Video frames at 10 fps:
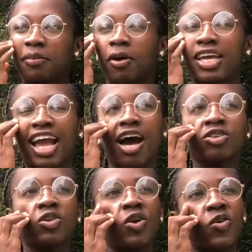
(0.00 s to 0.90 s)
but okay, I
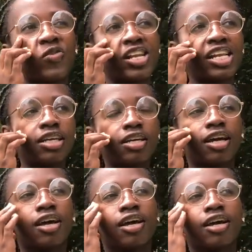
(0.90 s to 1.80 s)
also don't really
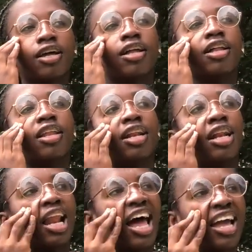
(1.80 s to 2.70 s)

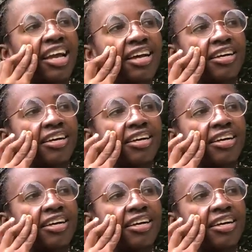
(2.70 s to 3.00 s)
like.